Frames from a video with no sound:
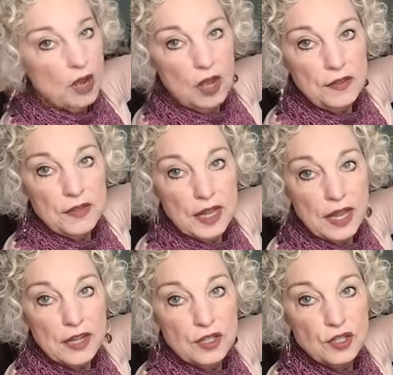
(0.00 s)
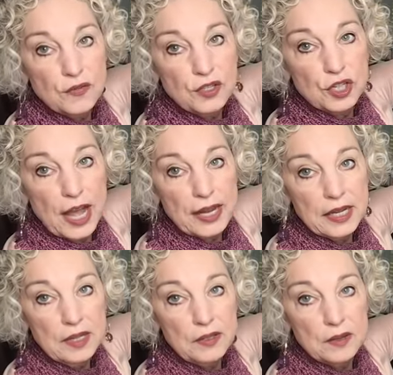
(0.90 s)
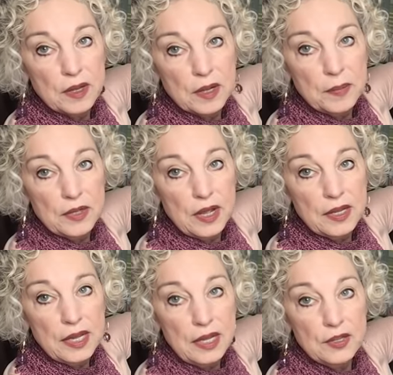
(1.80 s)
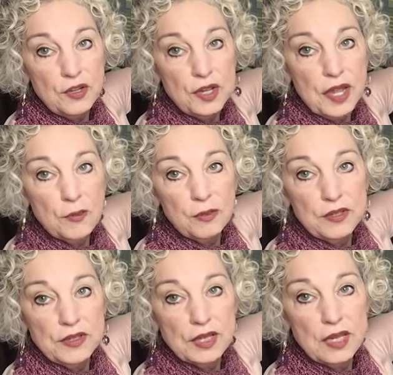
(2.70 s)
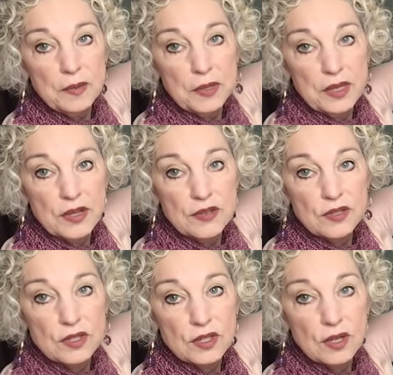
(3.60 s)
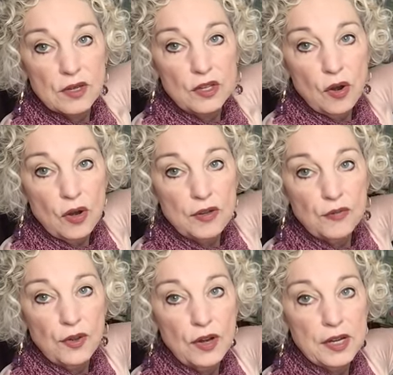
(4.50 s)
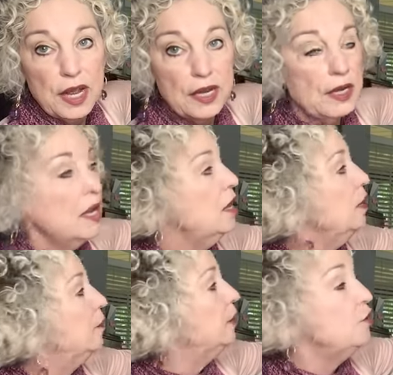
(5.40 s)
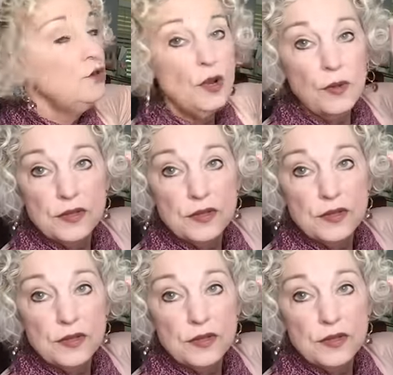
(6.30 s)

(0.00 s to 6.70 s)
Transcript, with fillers: on the edge of a jacket, but again, you can't really see it because the yarn is variegated, but you know